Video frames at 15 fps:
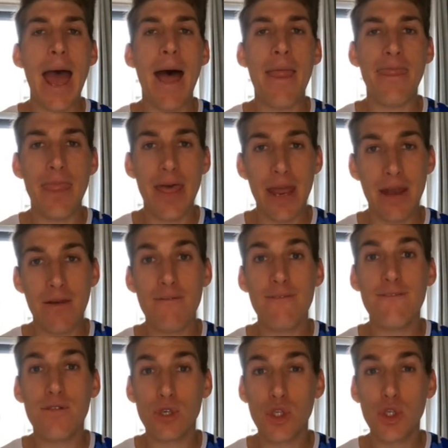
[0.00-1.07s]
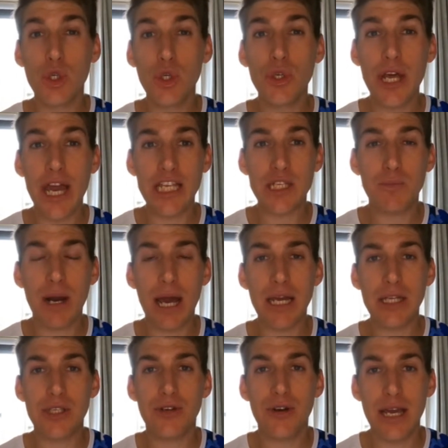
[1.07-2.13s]
And then for 2 days
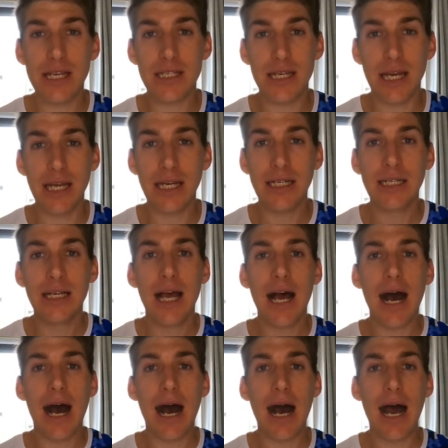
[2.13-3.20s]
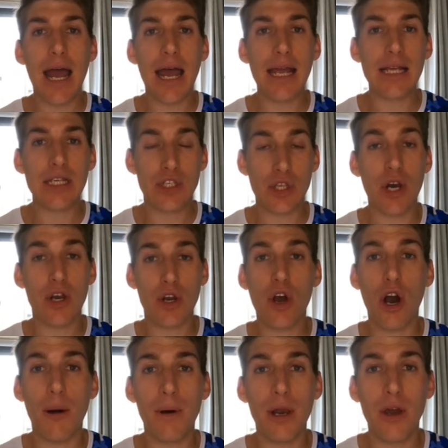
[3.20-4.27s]
prior to race day, I started
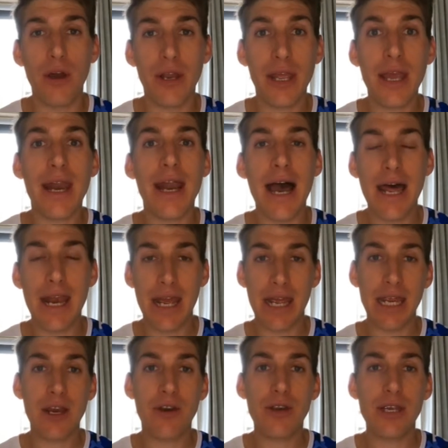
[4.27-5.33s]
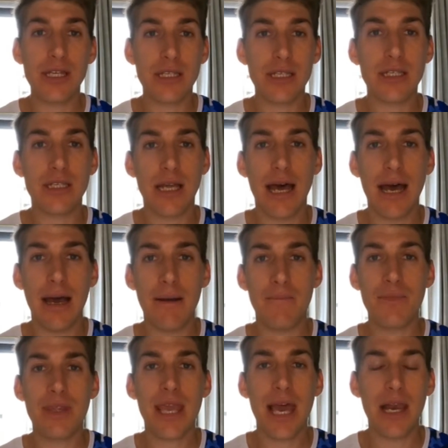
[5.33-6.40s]
carb loading and I had an increased
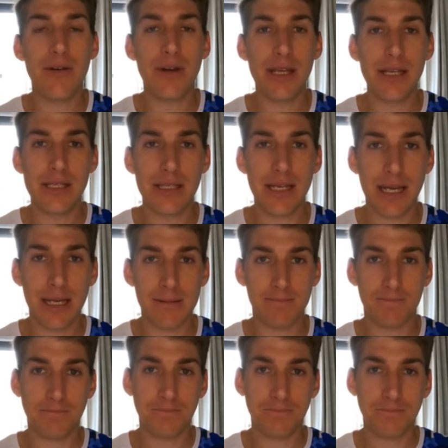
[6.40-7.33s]
calorie intake.